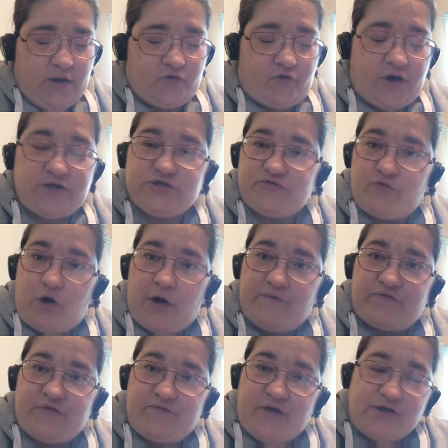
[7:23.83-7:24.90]
Grace
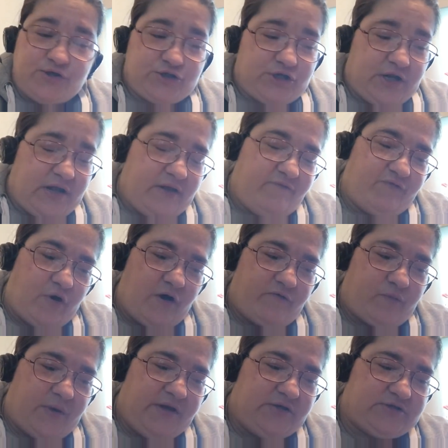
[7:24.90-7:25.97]
arrived eventually,
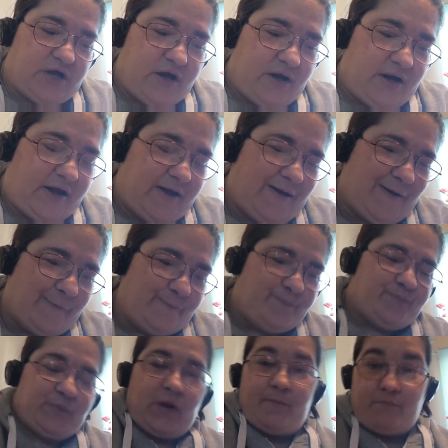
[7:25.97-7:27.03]
5 weeks early.
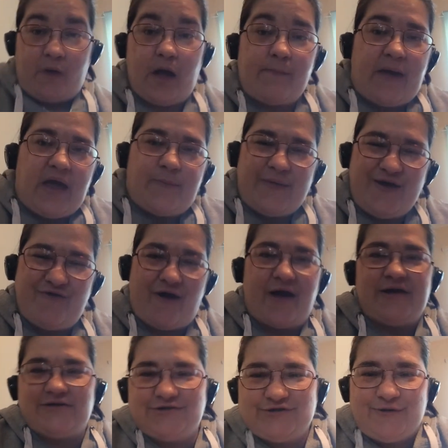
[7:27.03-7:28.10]
My baby
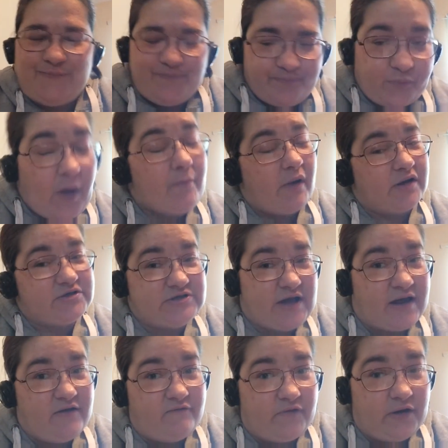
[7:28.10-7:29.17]
Grace, my
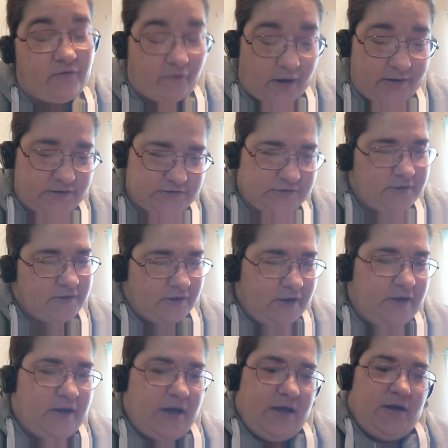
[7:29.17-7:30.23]
saving Grace.
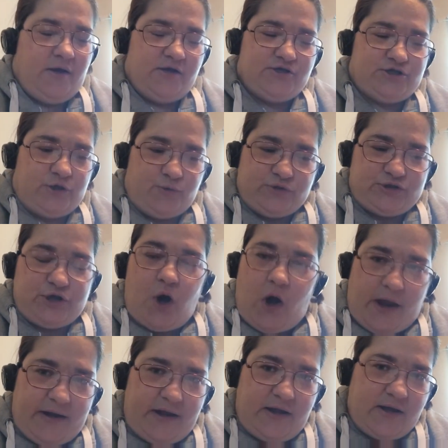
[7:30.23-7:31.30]
She was
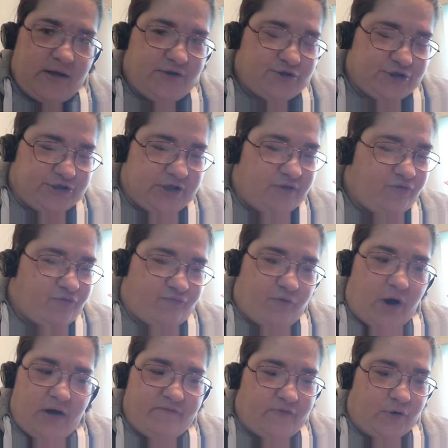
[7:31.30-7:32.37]
tiny and she didn't
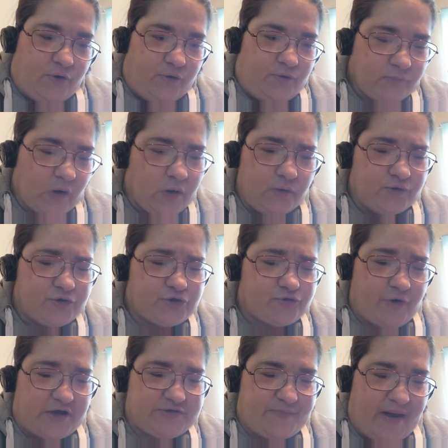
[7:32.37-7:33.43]
thrive at all. All the
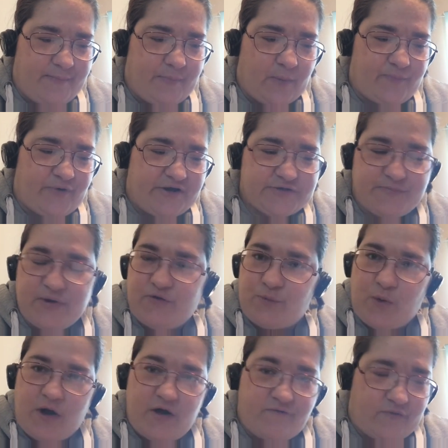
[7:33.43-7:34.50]
stress made my breast milk
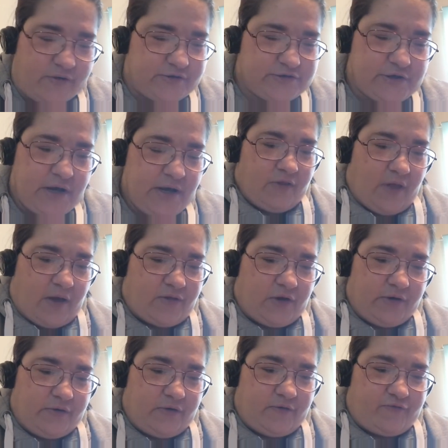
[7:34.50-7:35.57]
worthless.
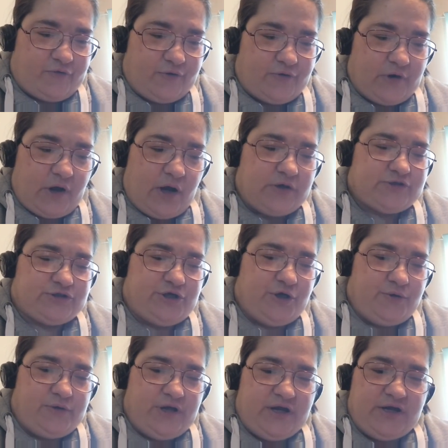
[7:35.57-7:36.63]
Though through the last 2
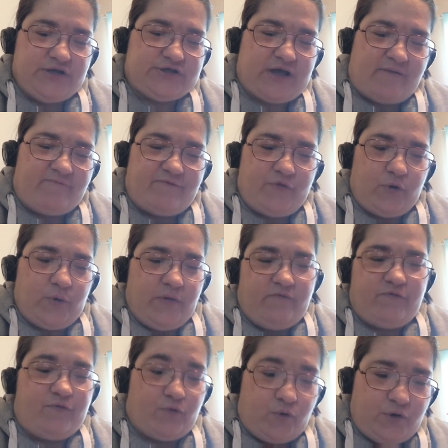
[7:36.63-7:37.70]
years and following
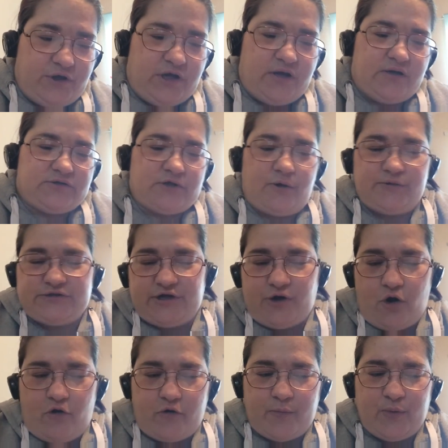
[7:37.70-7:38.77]
4 years, I was in
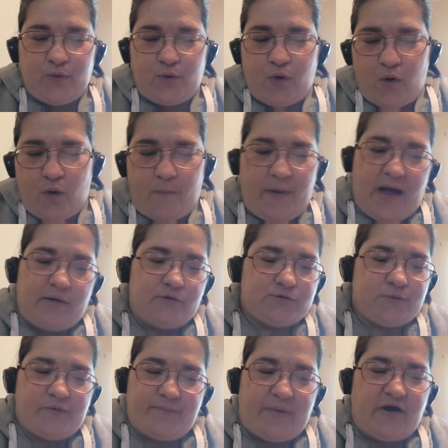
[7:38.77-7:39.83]
horrible court
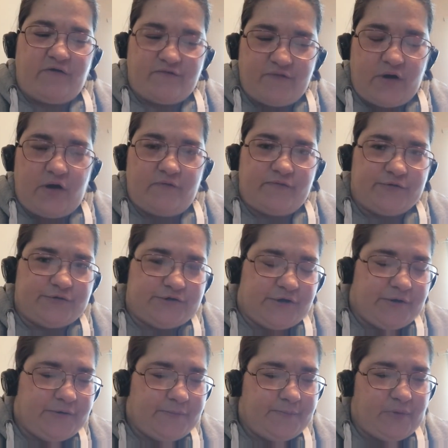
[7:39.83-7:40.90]
battles with both fathers.
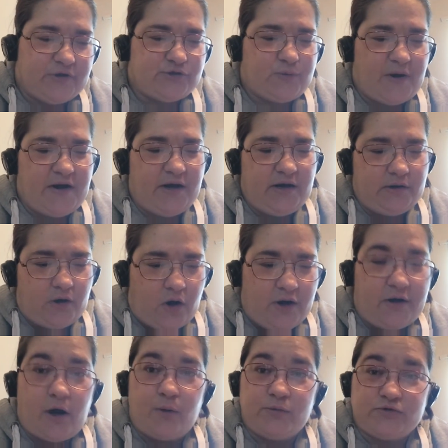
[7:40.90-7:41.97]
By
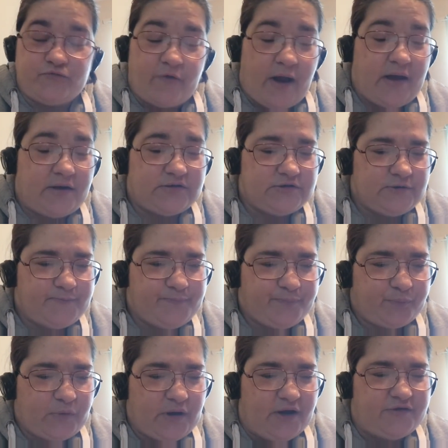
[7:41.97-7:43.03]
29, I was wrecked.
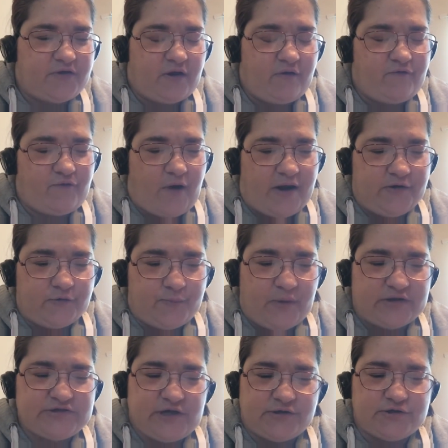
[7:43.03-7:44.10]
A dear friend,
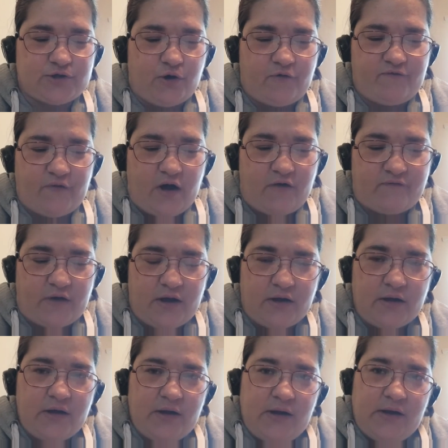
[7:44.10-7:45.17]
my son's godfather,
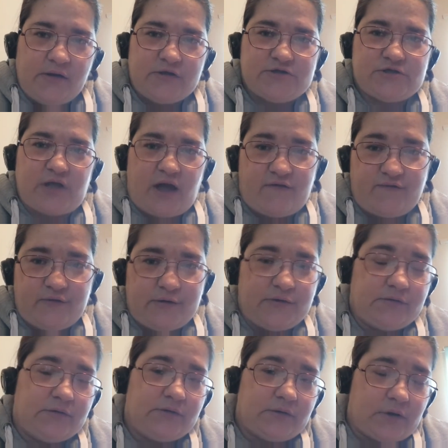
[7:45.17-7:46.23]
Stefan,